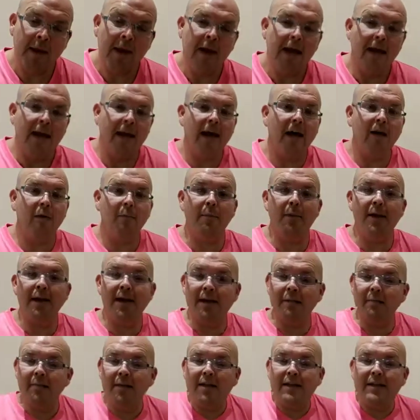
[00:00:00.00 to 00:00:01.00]
Now, me,
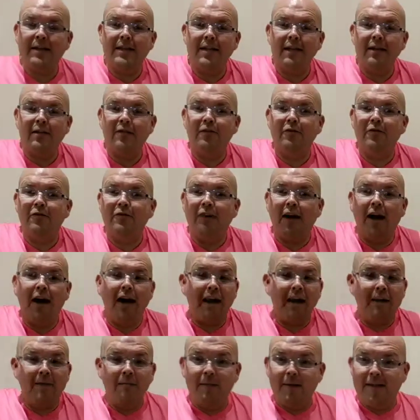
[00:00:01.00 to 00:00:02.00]
myself, I
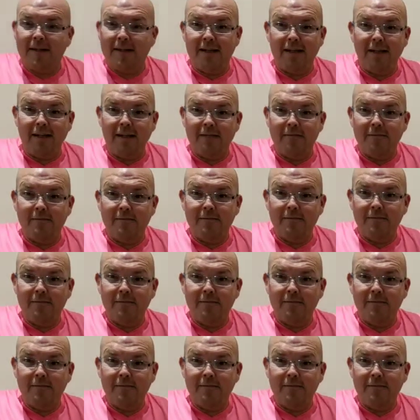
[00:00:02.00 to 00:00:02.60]
admit it.